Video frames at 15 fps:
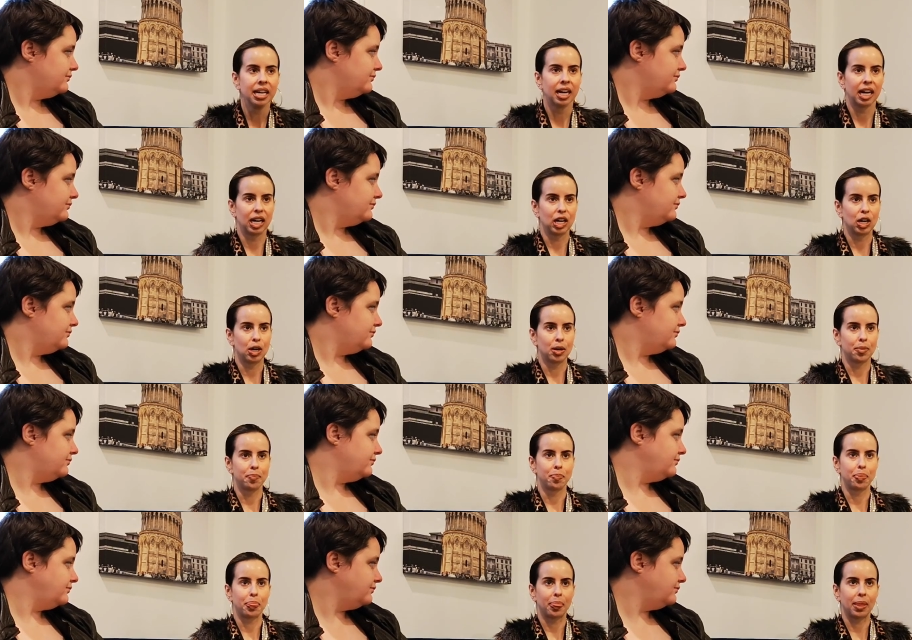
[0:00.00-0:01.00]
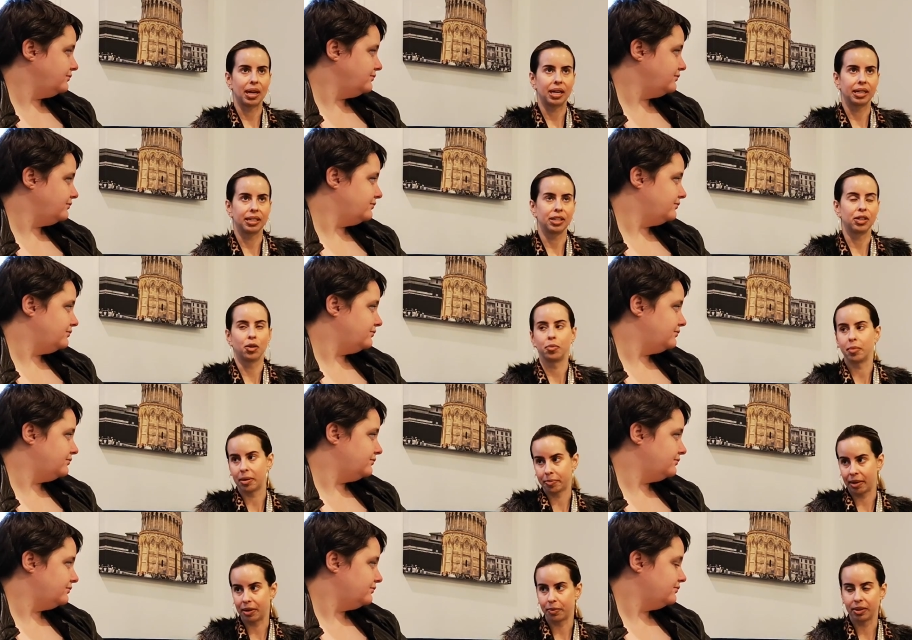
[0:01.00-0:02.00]
Speaker 1: Um, you know,
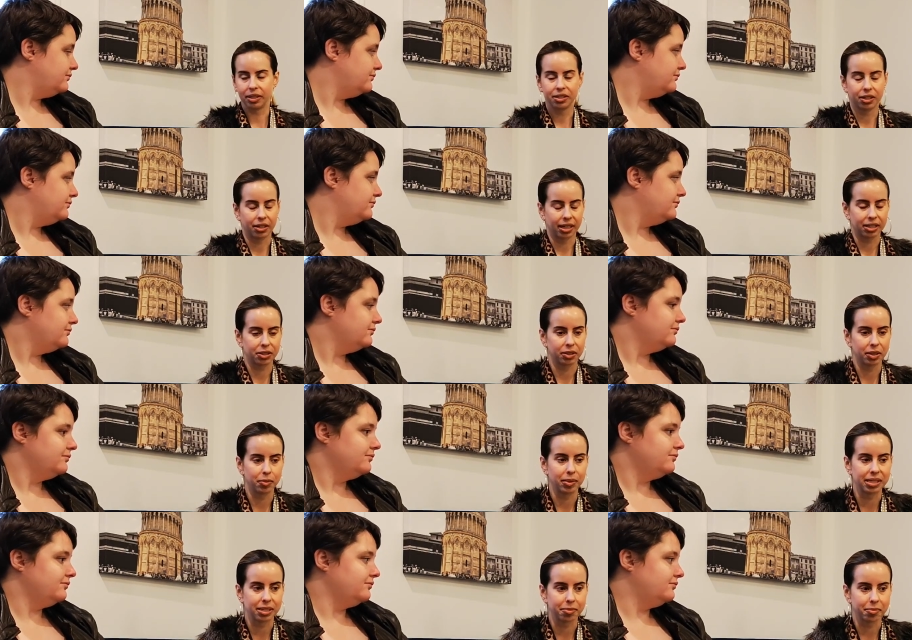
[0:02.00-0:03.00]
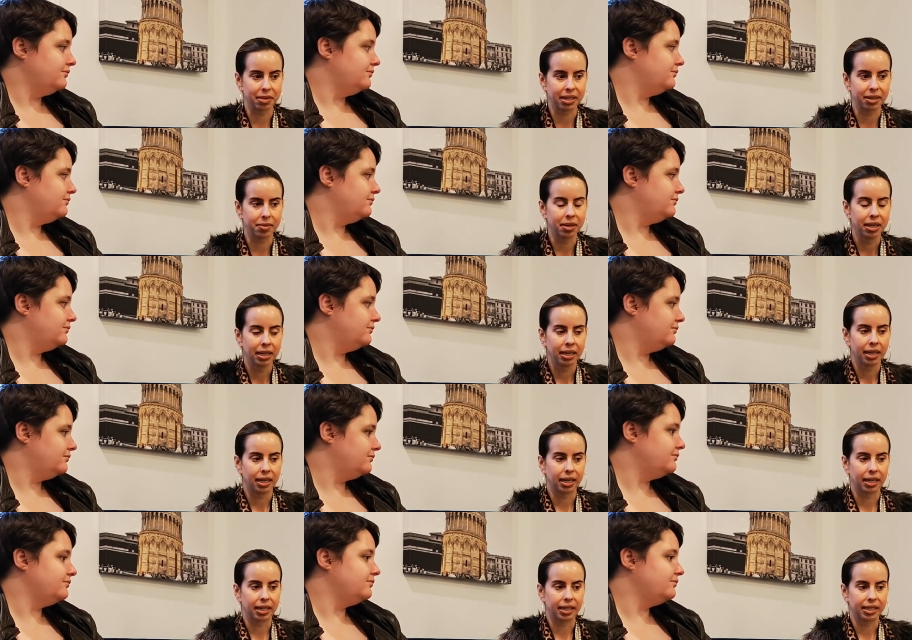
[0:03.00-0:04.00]
on my realtor, actually, it wasn't me.
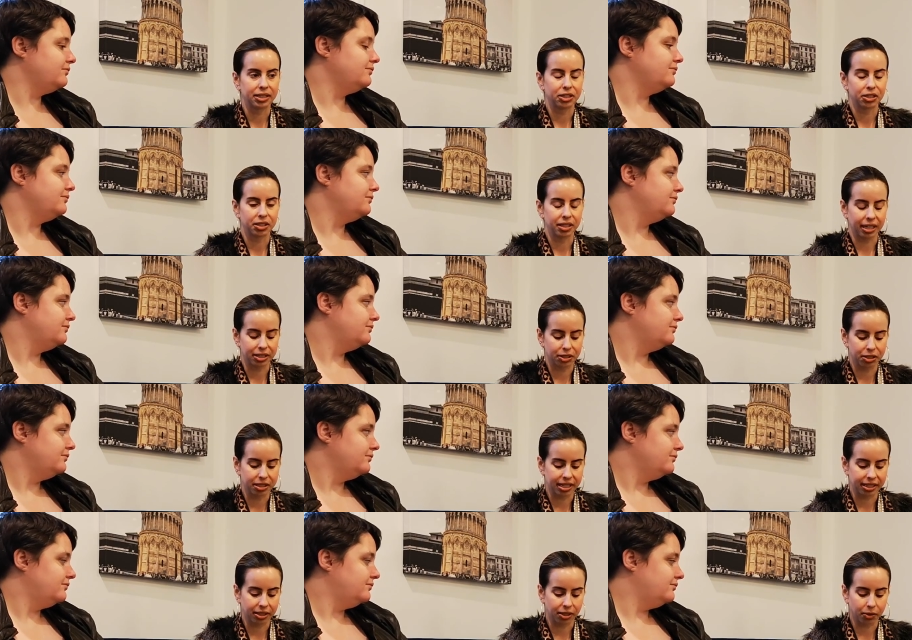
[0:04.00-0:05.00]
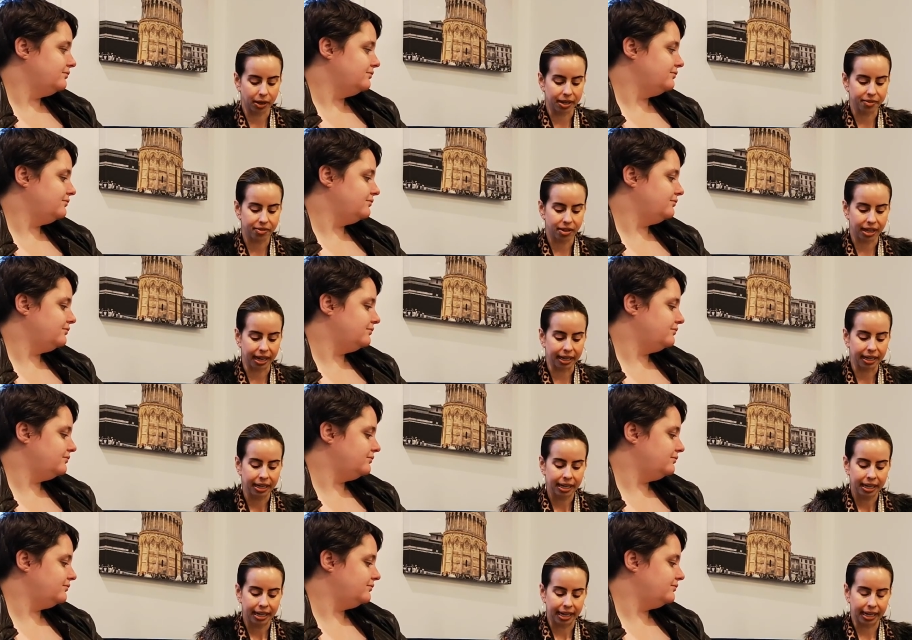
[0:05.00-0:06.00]
Uh, I shouldn't, I shouldn't take the credit for that.
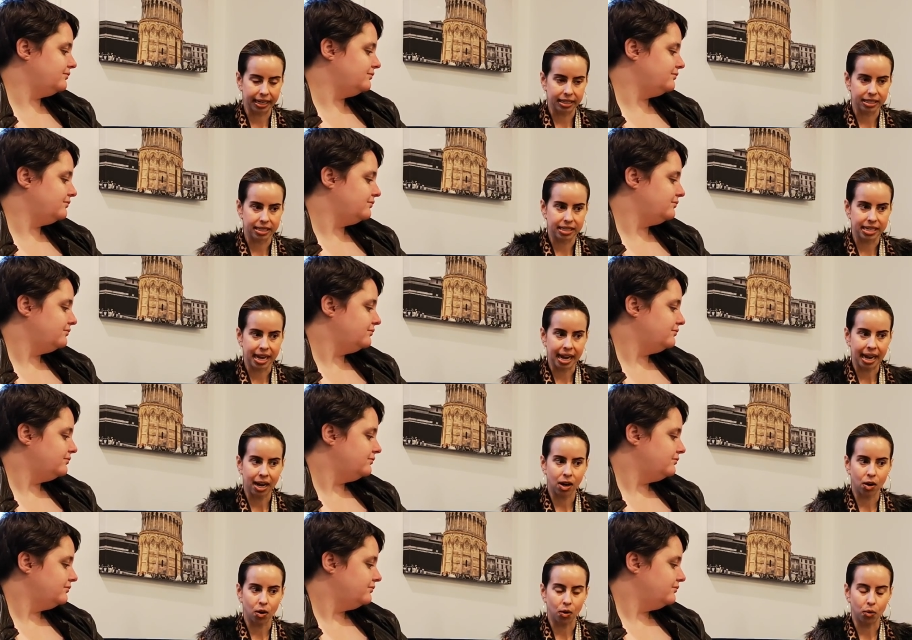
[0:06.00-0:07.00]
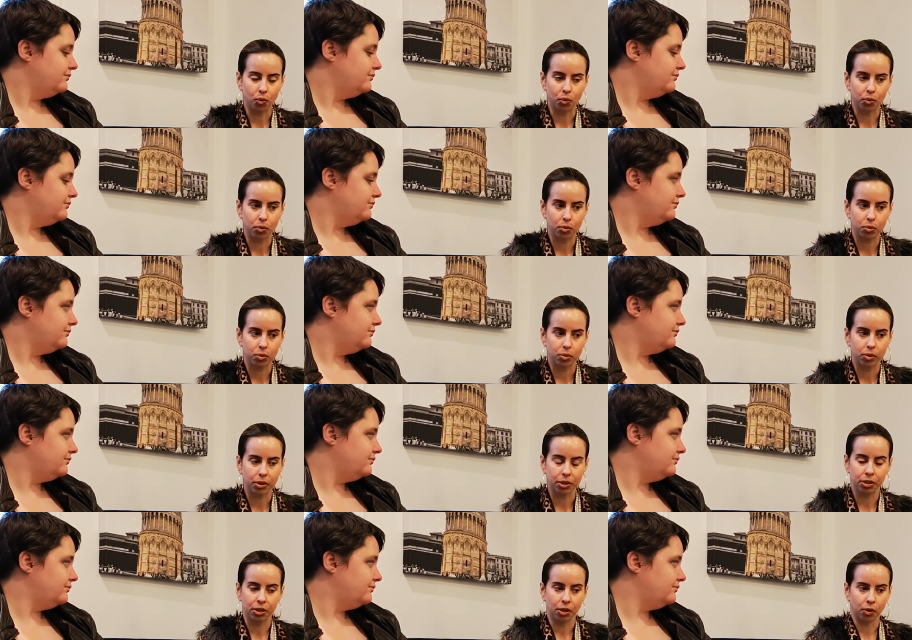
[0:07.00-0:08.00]
And now,
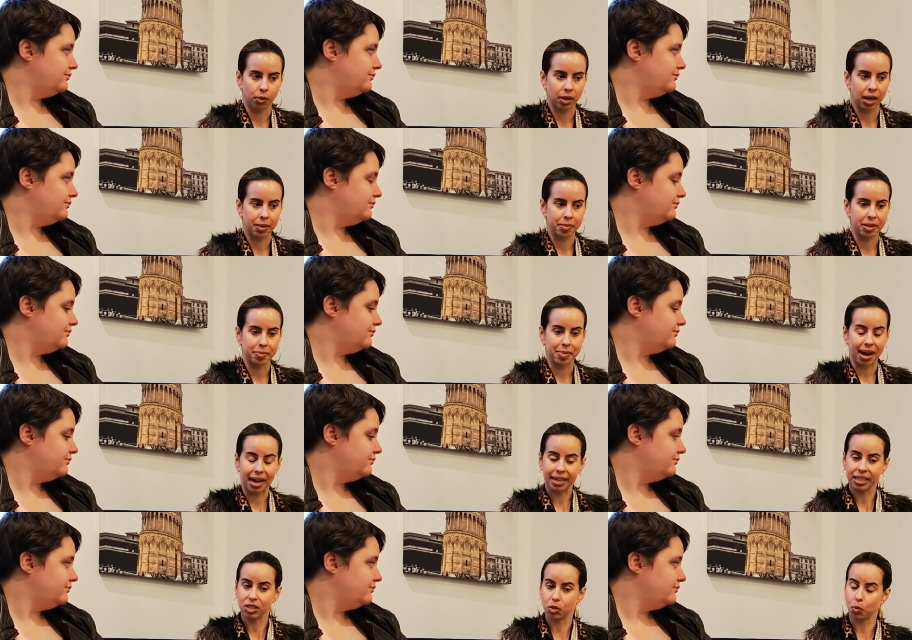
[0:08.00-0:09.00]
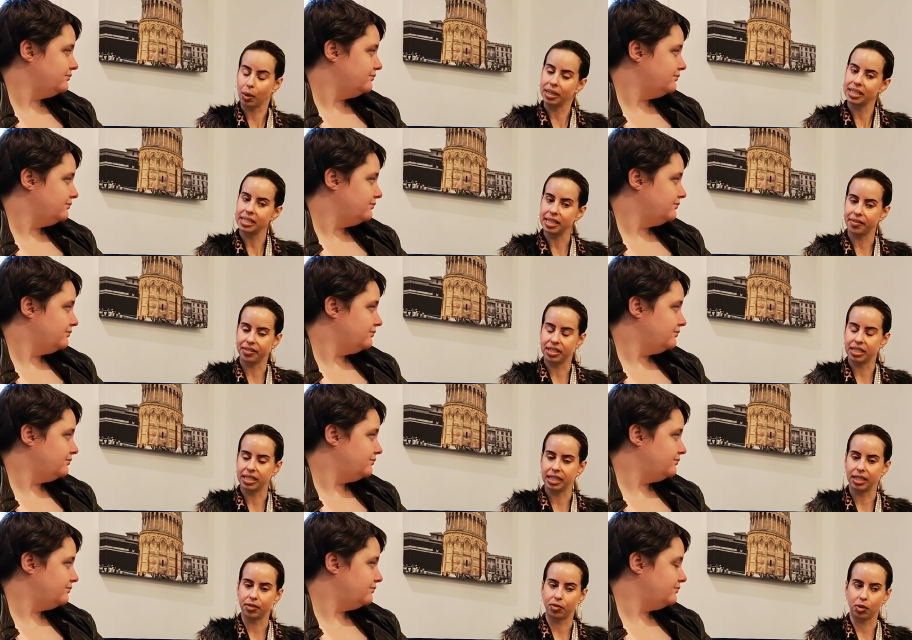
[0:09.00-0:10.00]
you know, coming back in twenty
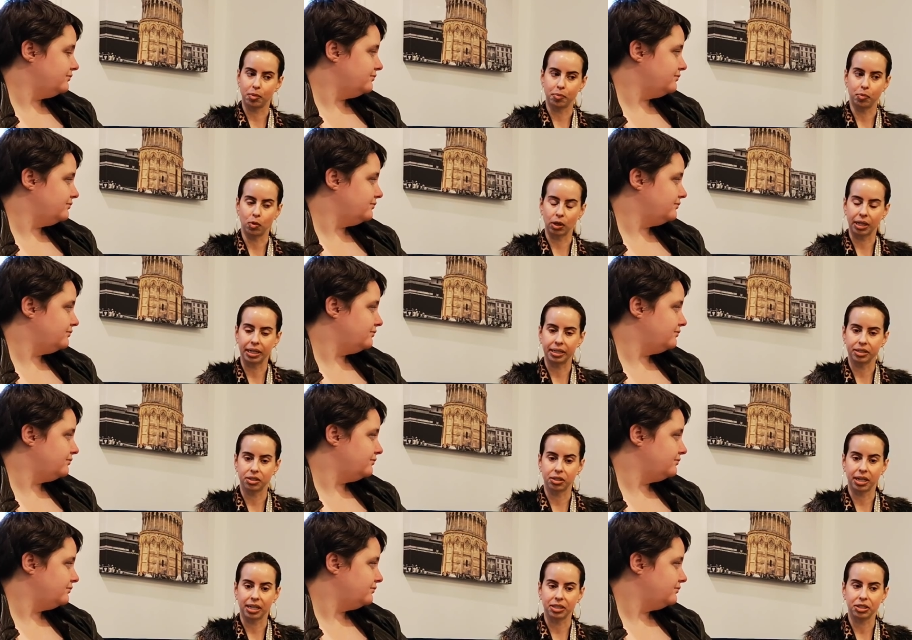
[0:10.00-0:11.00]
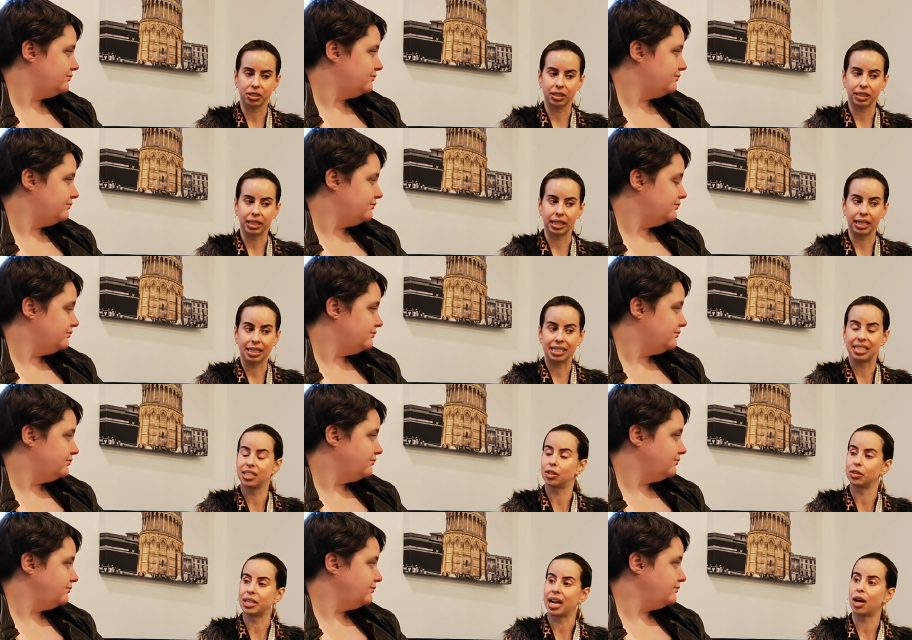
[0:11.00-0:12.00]
seventeen from working internationally
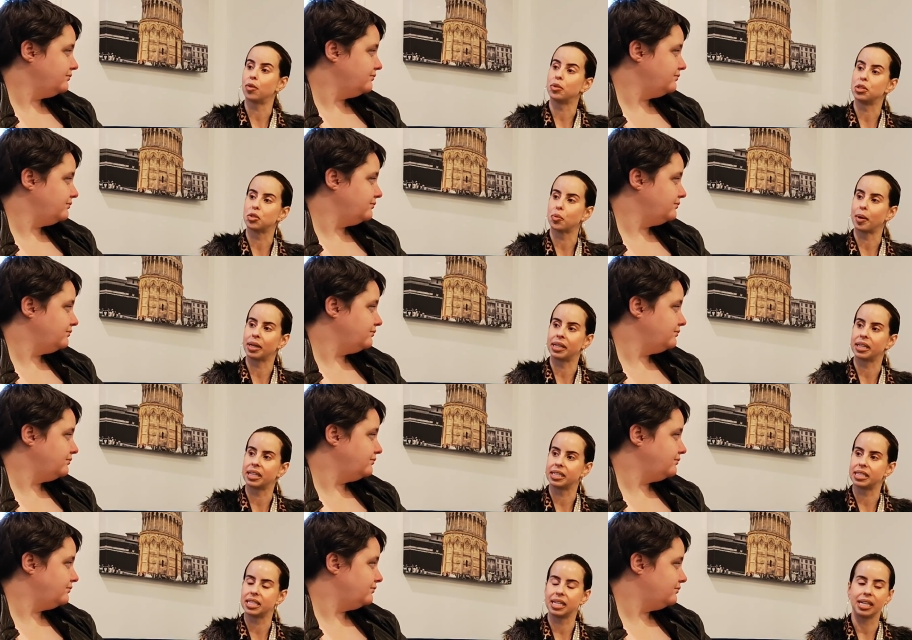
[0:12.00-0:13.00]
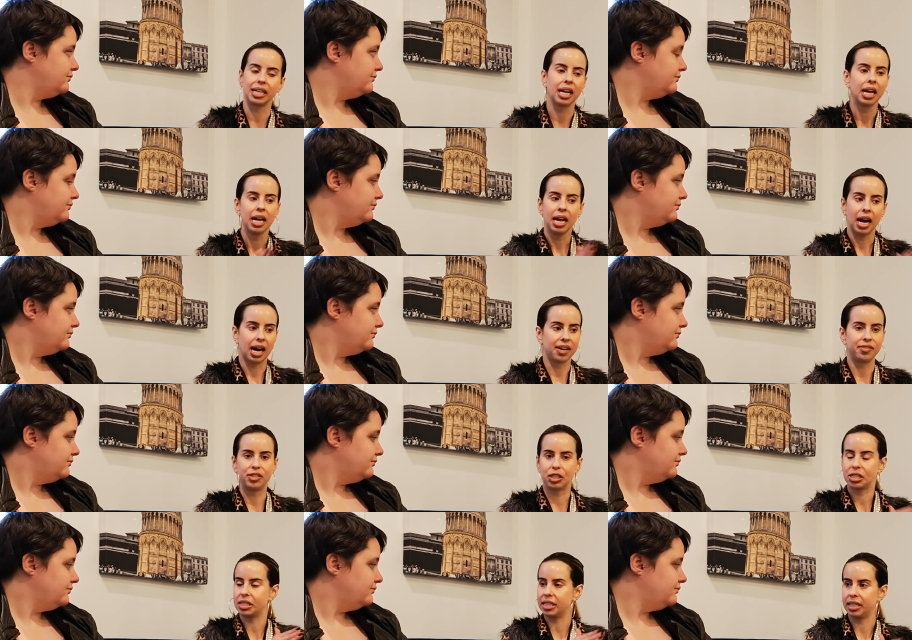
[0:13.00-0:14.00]
until now in twenty nineteen, I've
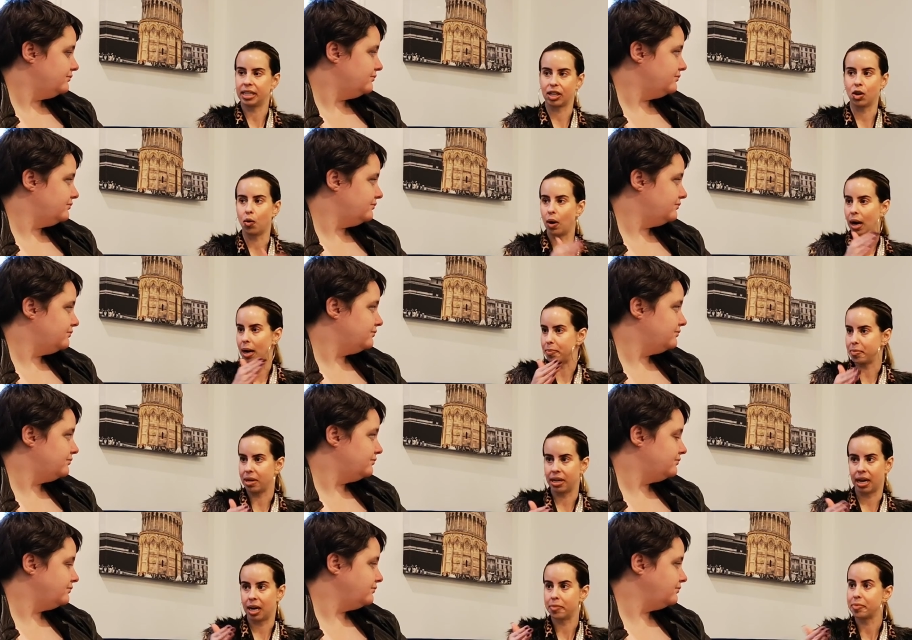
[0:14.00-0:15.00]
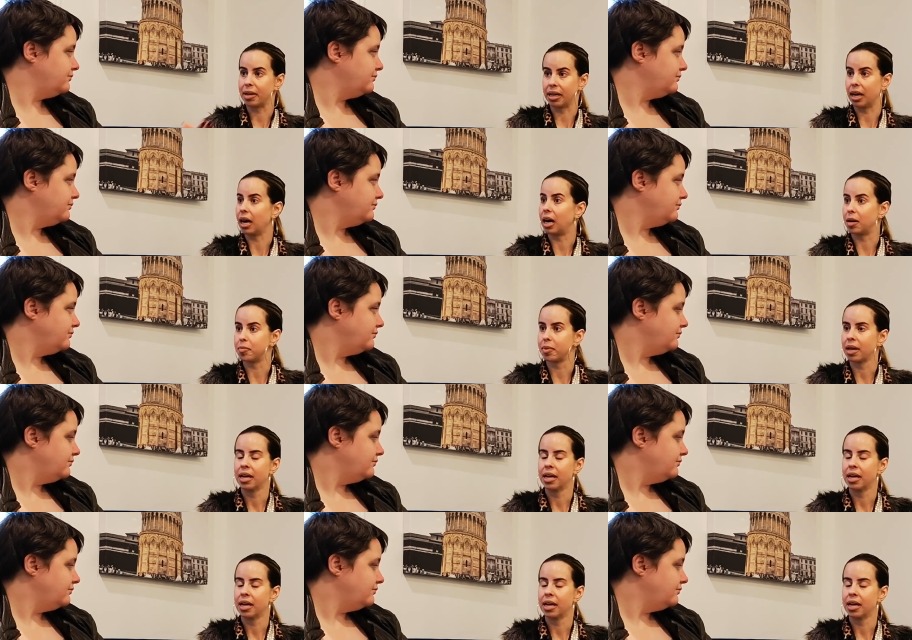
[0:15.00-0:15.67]
just seen it go up and up and up.